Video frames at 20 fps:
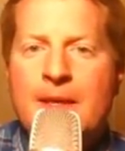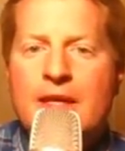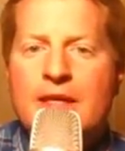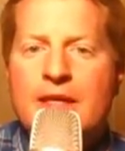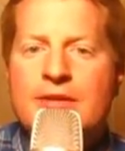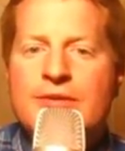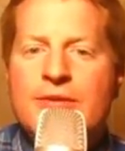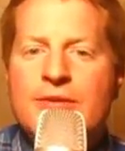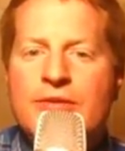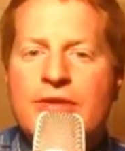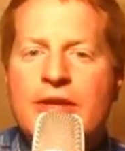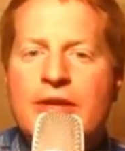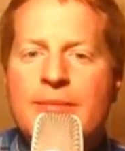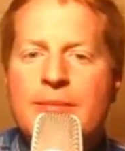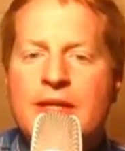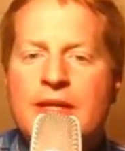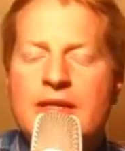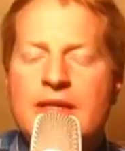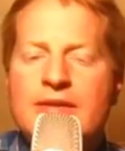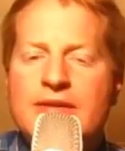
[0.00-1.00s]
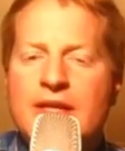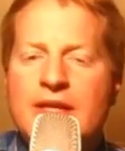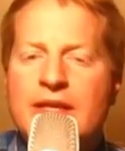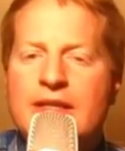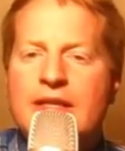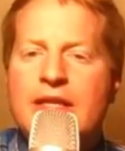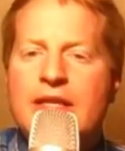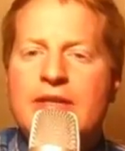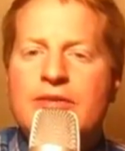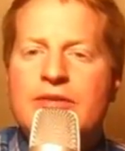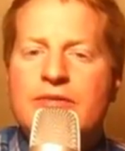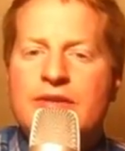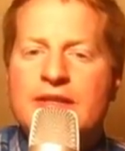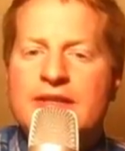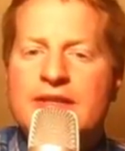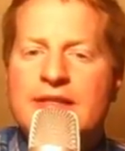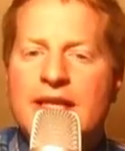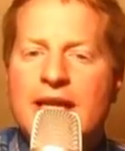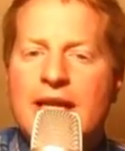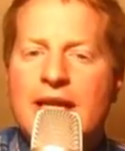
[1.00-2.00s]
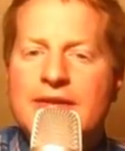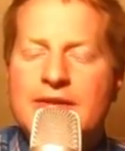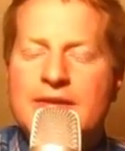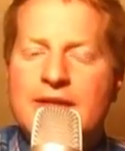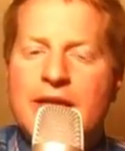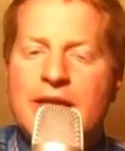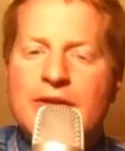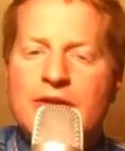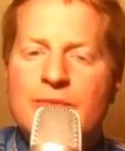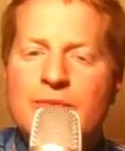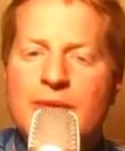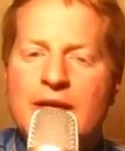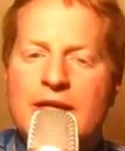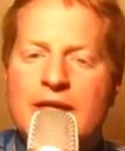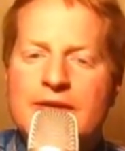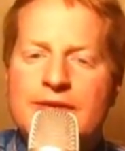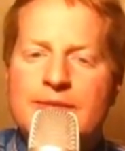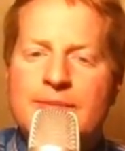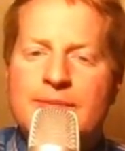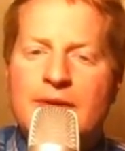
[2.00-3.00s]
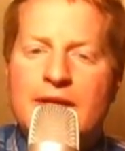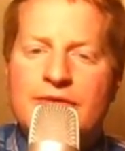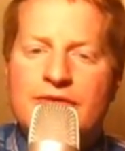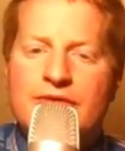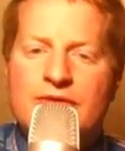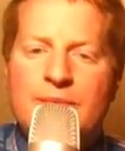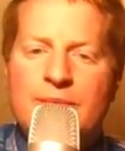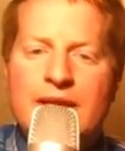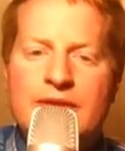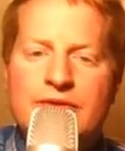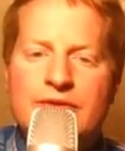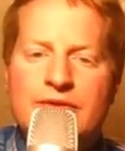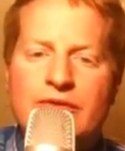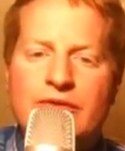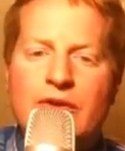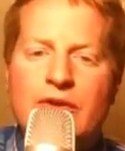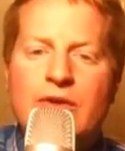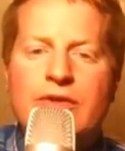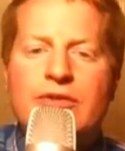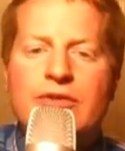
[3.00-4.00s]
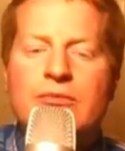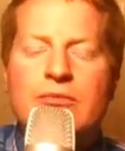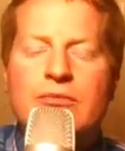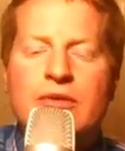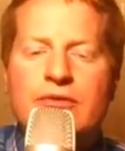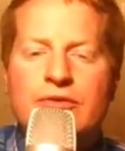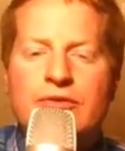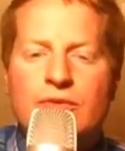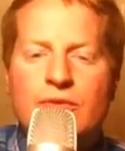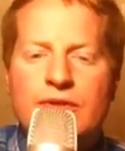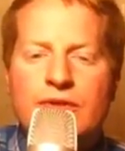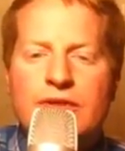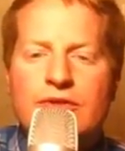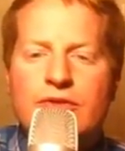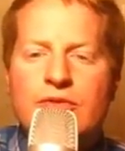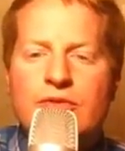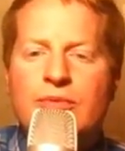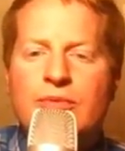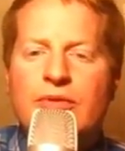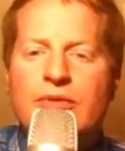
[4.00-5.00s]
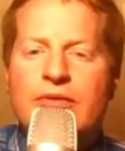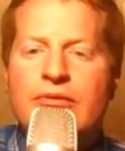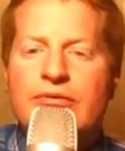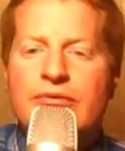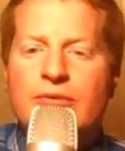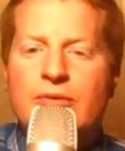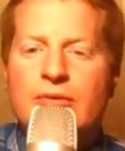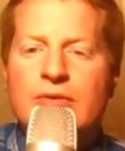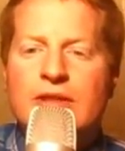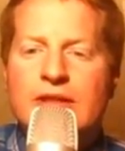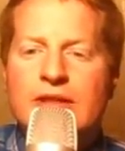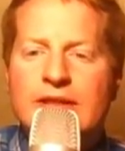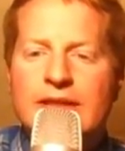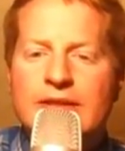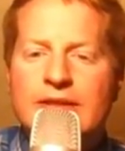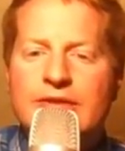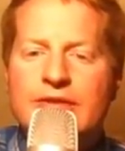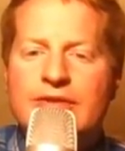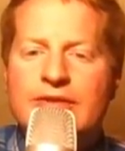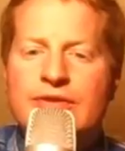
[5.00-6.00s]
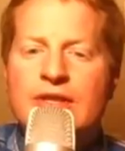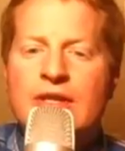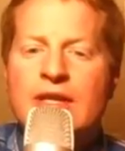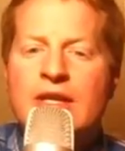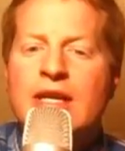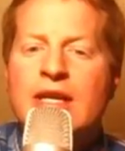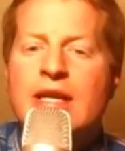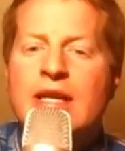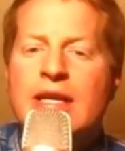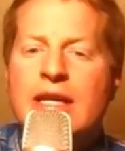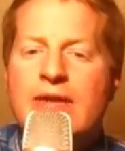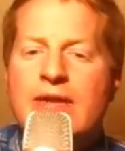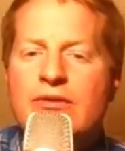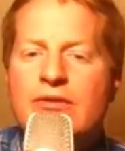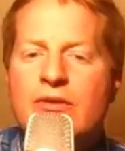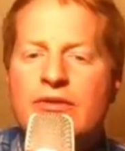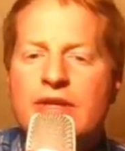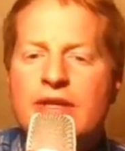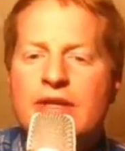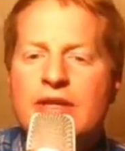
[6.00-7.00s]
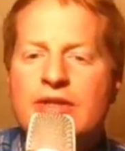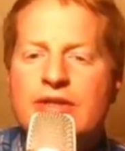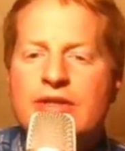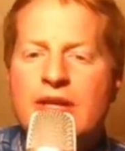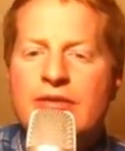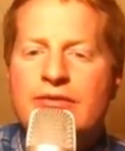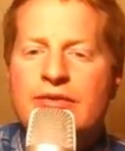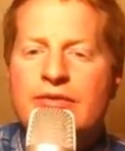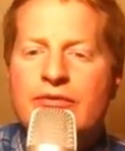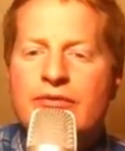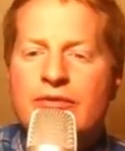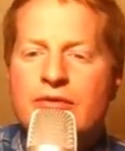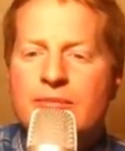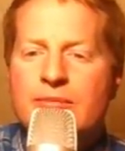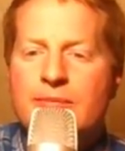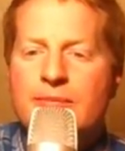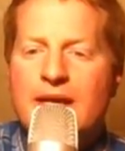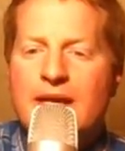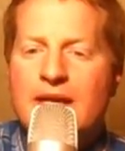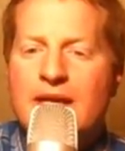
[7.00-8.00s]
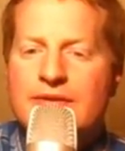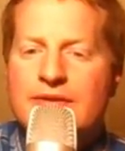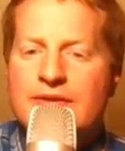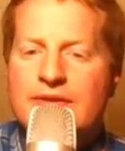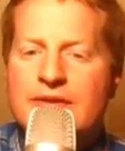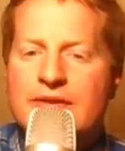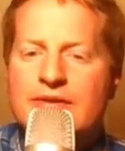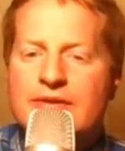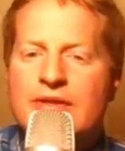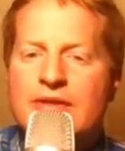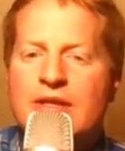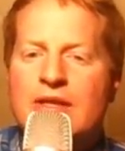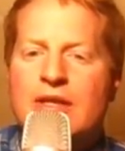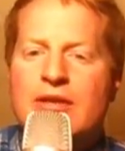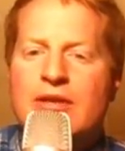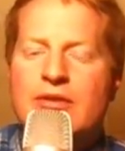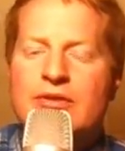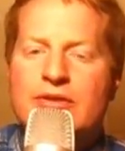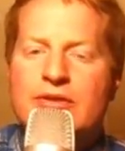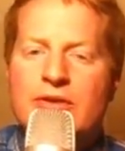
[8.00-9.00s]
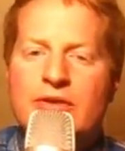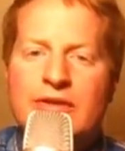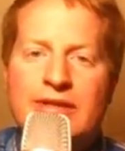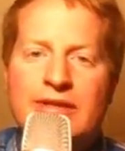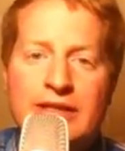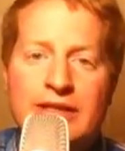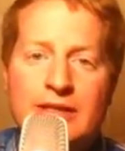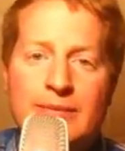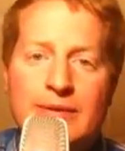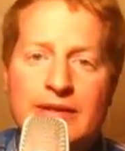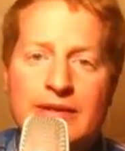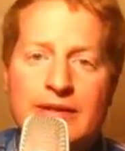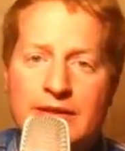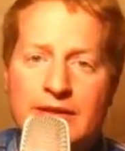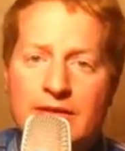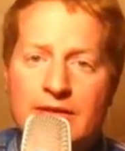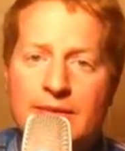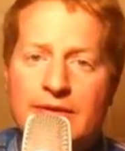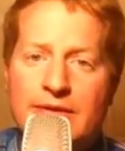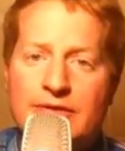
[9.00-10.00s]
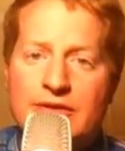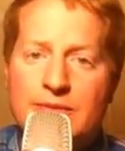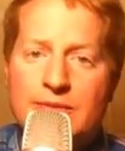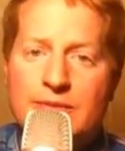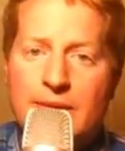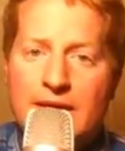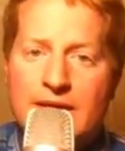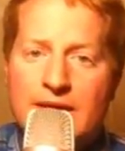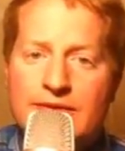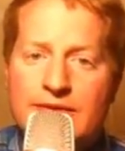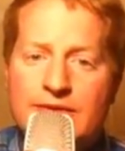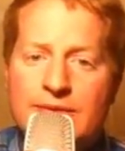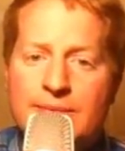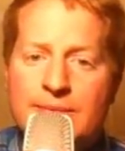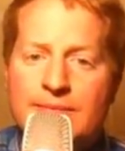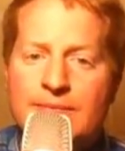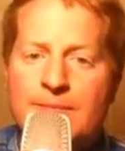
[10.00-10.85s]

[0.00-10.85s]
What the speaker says: And so that means that each of these gases occupies an amount of space or volume of 22.4 liters. Even though they each have different masses, they're still going to occupy the same amount of space.